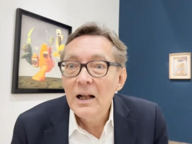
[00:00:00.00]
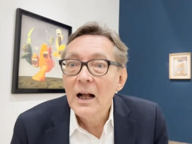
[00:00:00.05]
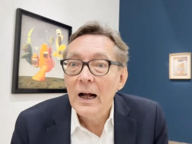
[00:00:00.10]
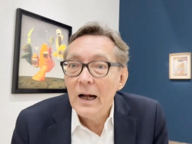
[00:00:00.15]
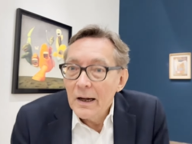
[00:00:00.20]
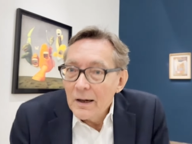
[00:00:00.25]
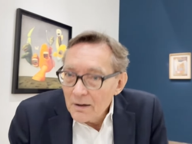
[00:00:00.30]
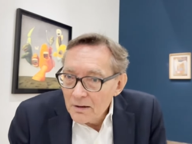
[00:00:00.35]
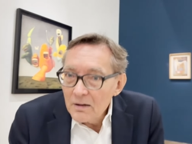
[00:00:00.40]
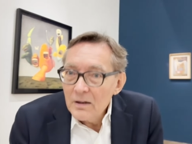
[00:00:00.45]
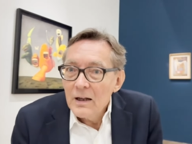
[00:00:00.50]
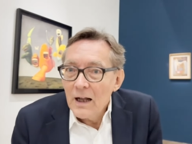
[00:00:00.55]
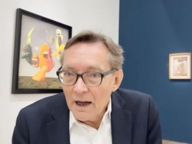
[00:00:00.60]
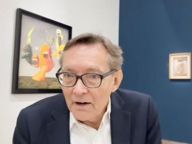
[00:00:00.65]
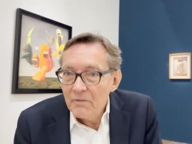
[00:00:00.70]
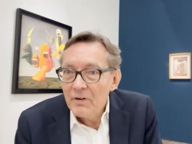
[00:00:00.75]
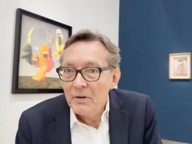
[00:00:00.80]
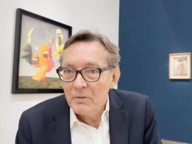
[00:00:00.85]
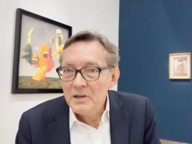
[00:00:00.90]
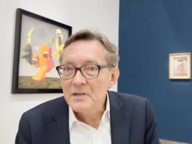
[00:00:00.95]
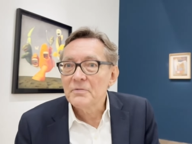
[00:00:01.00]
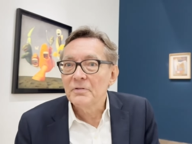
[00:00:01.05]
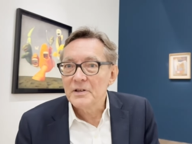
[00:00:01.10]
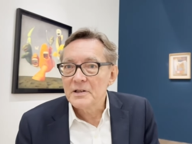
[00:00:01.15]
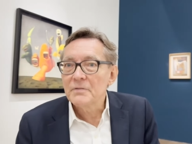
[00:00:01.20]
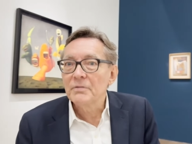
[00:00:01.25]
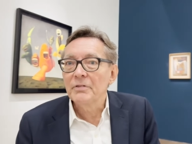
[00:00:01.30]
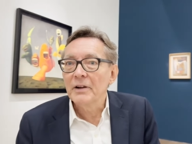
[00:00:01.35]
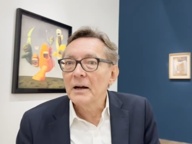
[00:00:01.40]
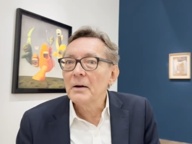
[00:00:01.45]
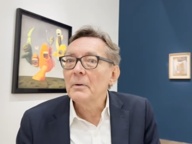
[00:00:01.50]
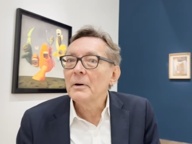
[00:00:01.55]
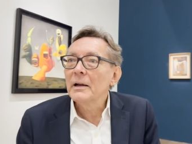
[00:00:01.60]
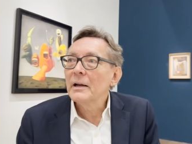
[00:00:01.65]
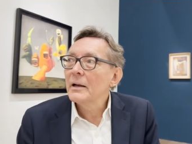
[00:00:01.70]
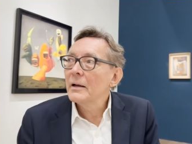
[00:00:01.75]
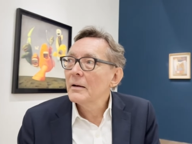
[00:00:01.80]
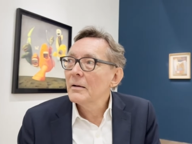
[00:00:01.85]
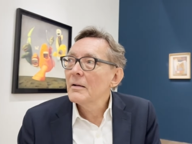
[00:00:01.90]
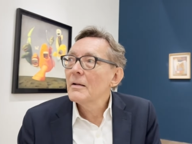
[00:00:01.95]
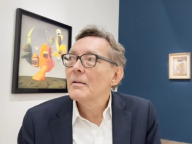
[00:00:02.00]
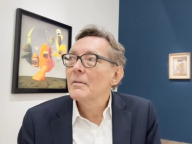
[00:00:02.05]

Uh, and there is this very